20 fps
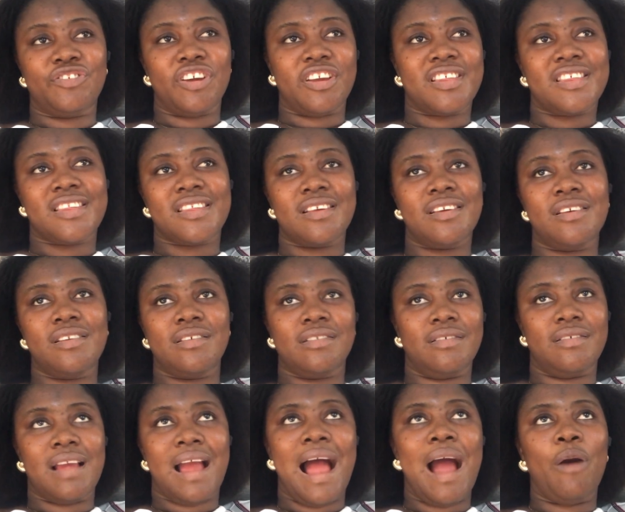Just
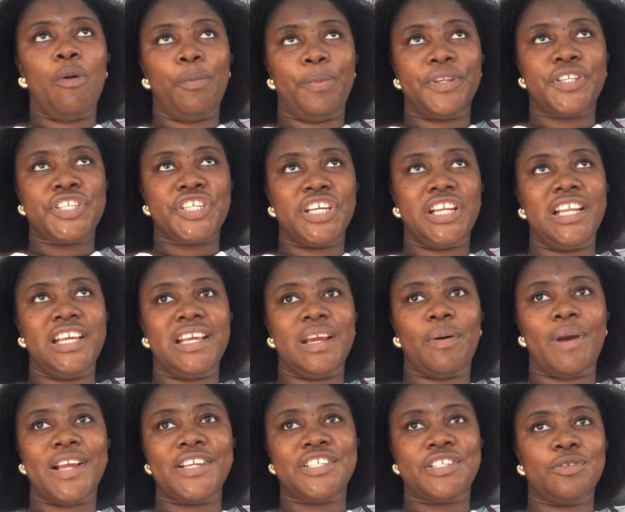I'll be chilling
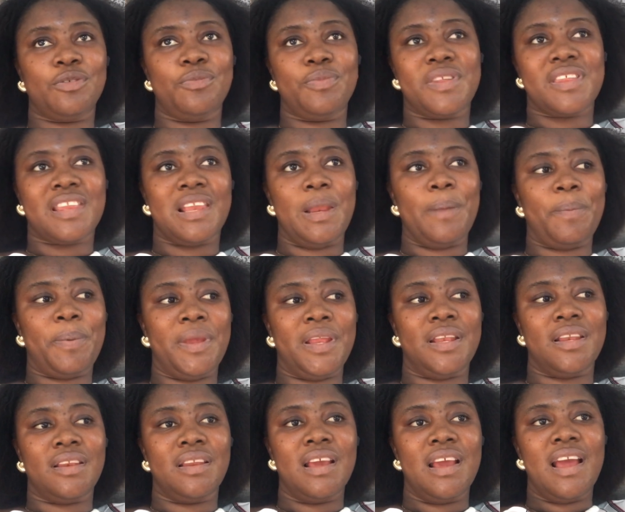while she'll be
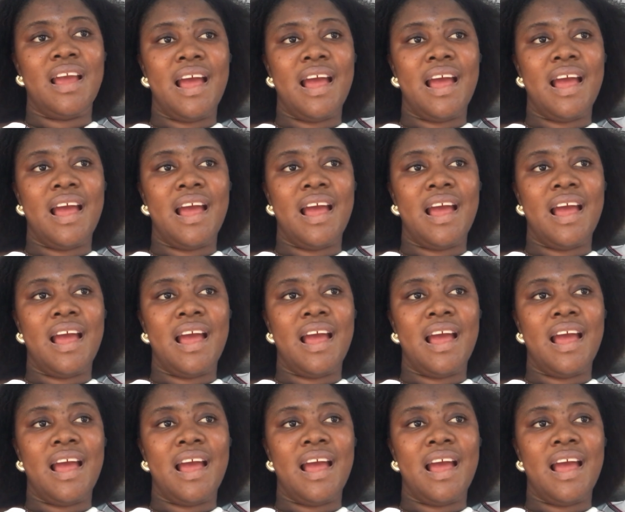sleeping.